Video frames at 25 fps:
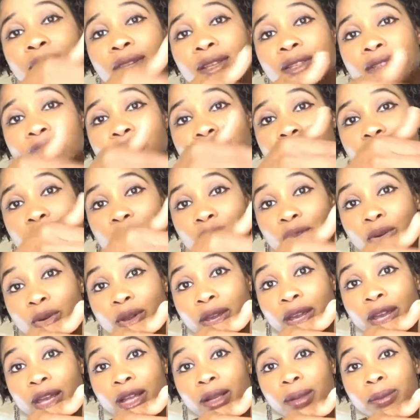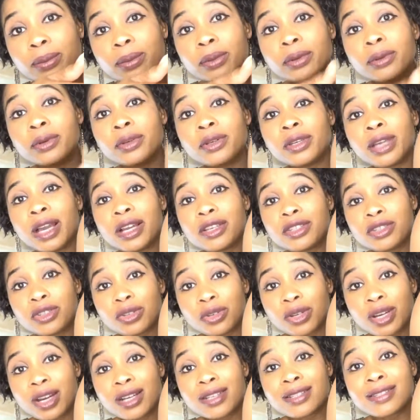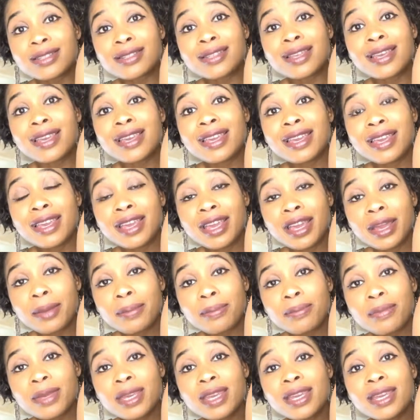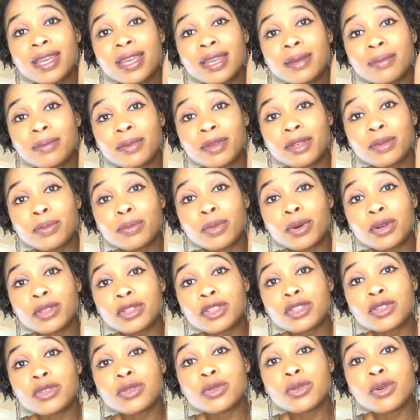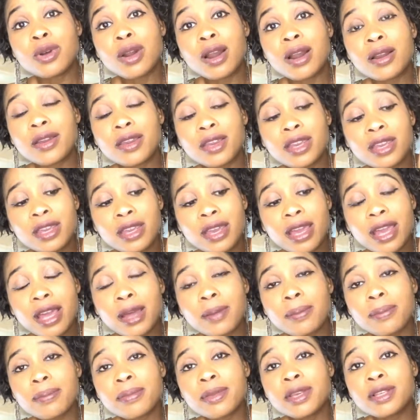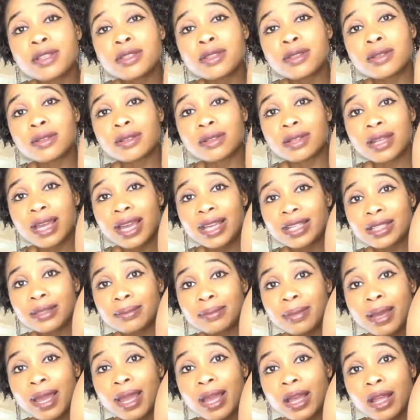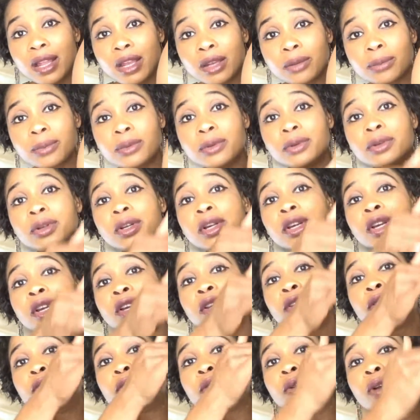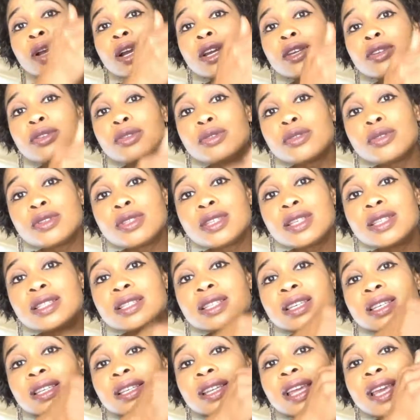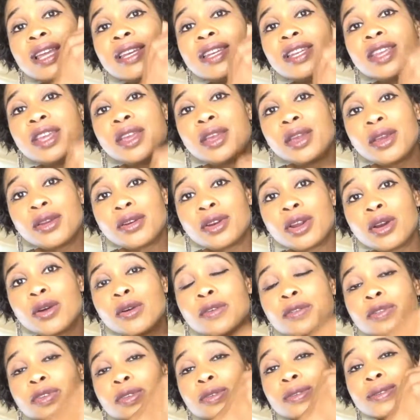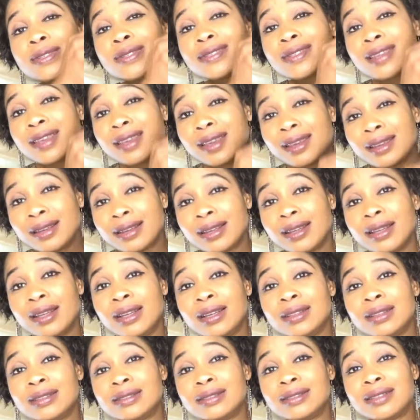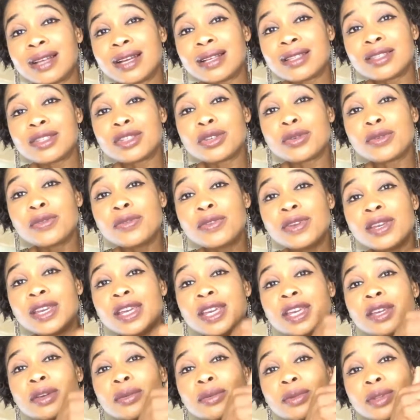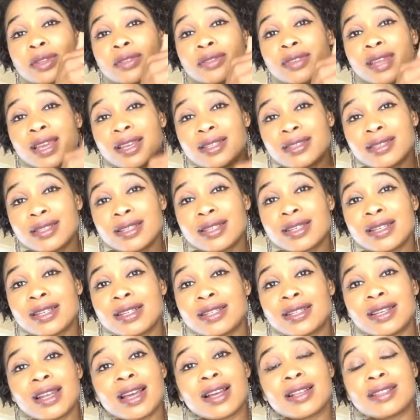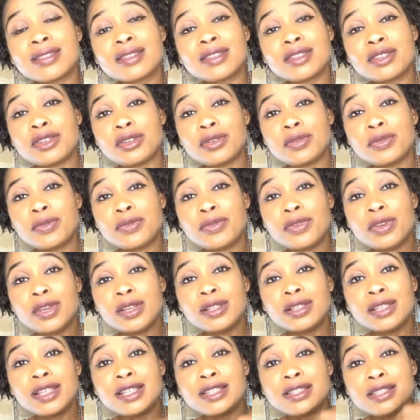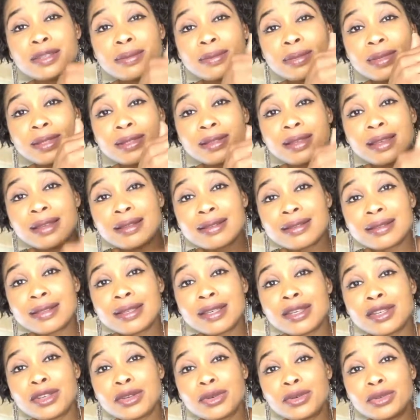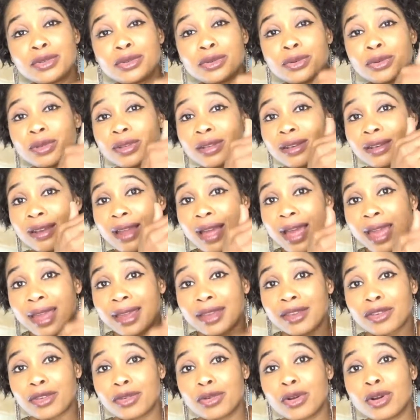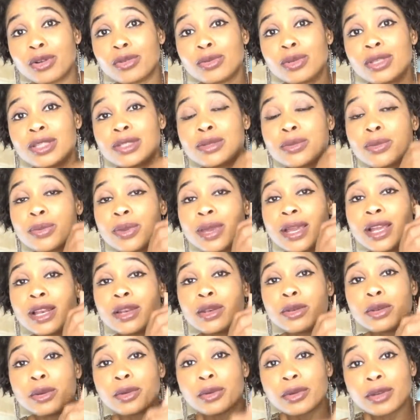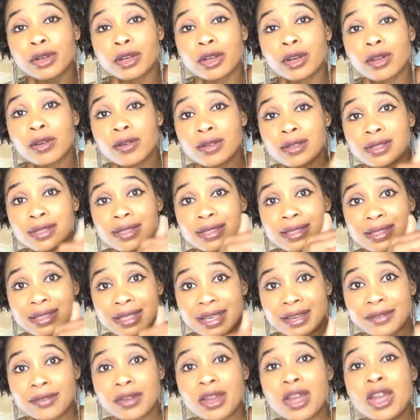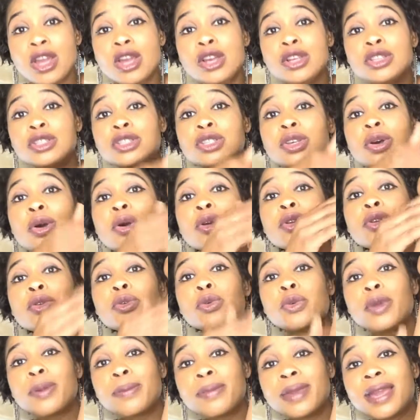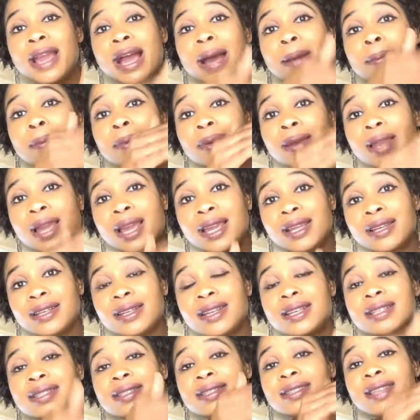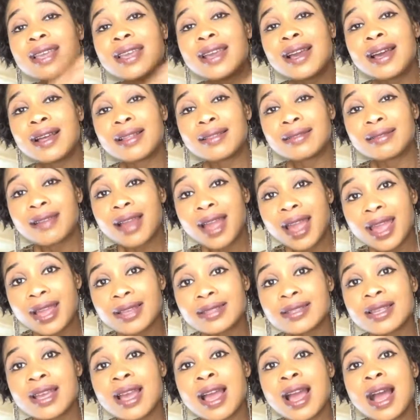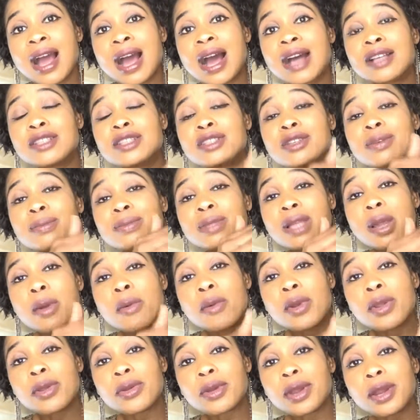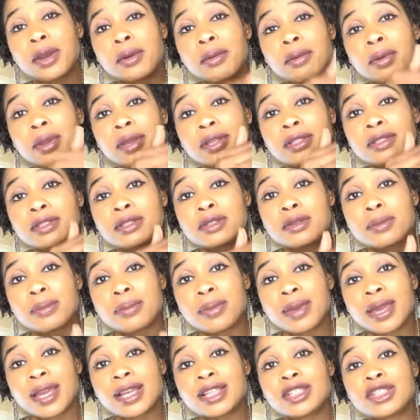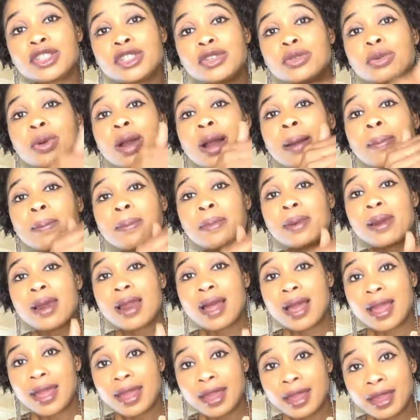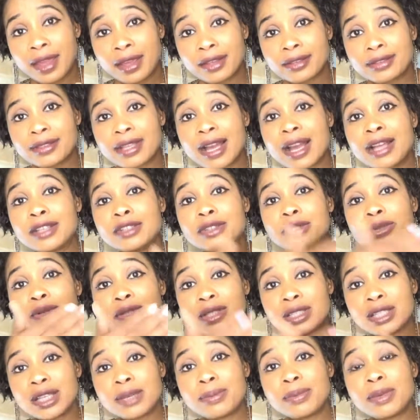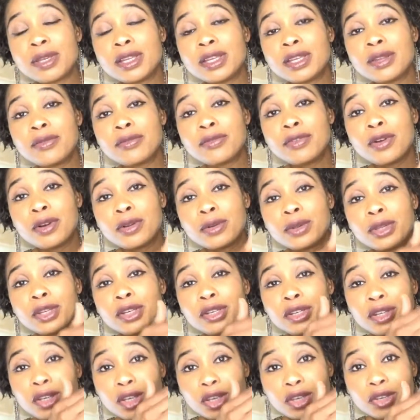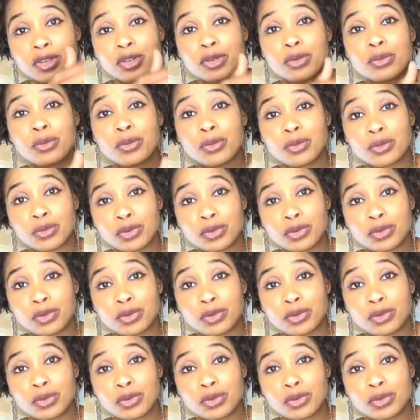it to your elbow. As you can see, it helped me, it helped me to lighten my elbow. You can use it in any area of your skin that you feel irritating, that you feel intimidating, you don't like, you always wear long sleeve. So you will be applying this day and night, and sometime when you are going to bed, you apply it and you sleep. In the following day, you